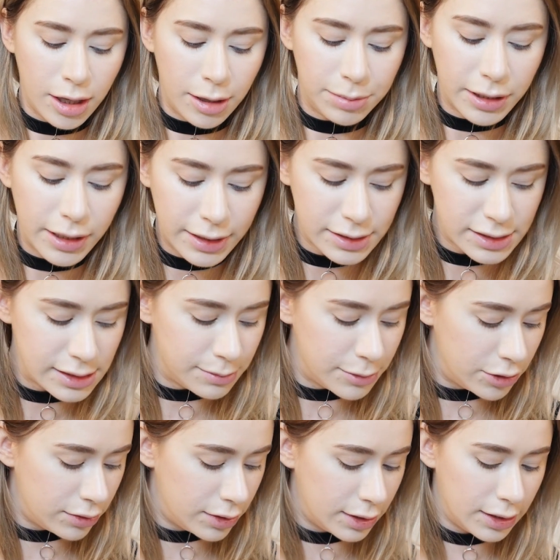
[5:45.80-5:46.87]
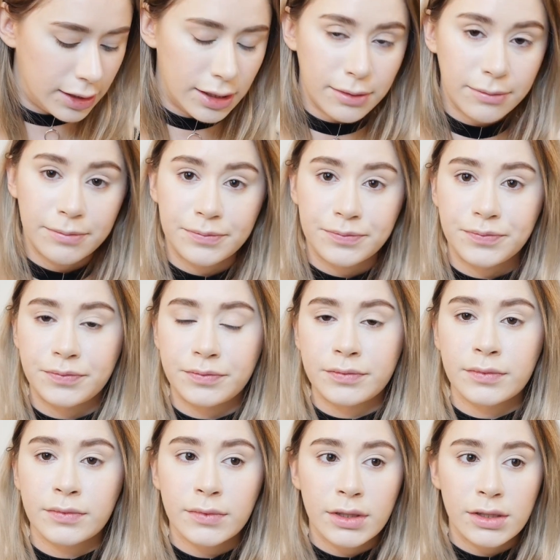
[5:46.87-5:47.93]
apply smoothly.
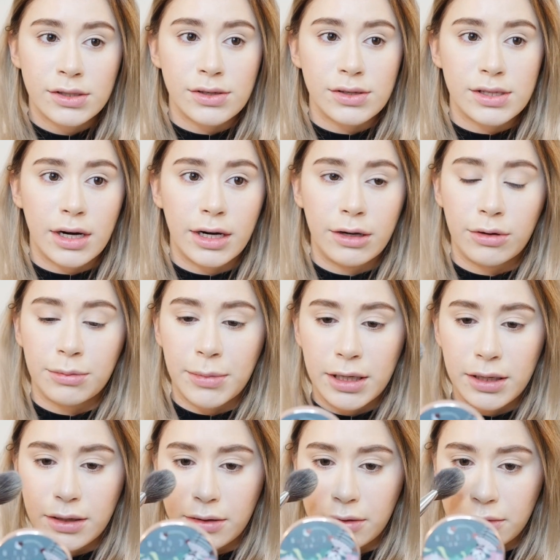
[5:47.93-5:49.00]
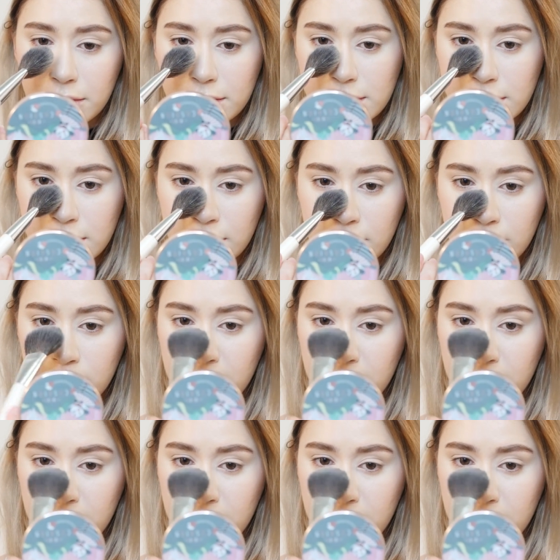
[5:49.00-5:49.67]
So starting with my nose.